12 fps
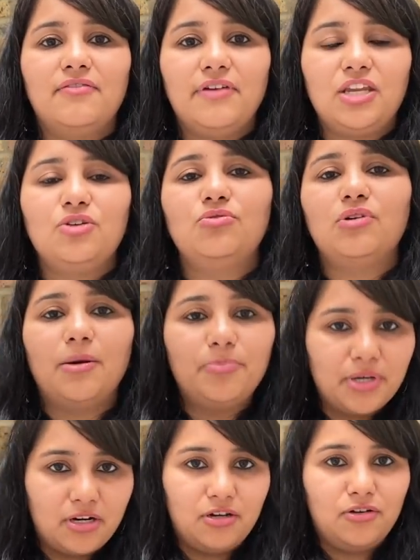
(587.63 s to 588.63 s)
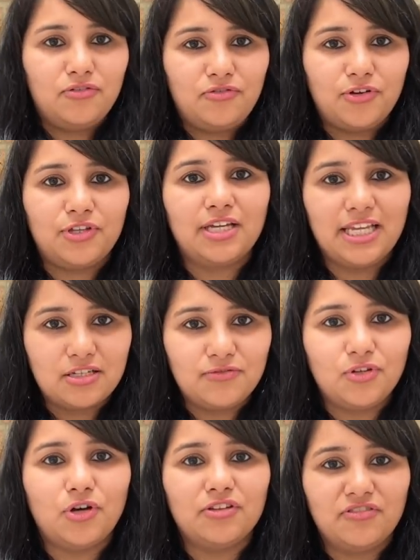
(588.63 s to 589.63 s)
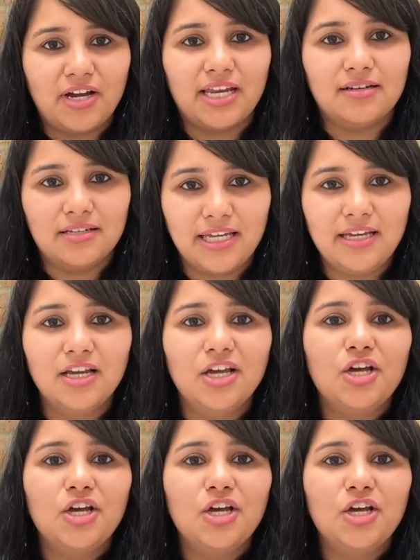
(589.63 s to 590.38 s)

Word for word: when you appear for the interview on the final day,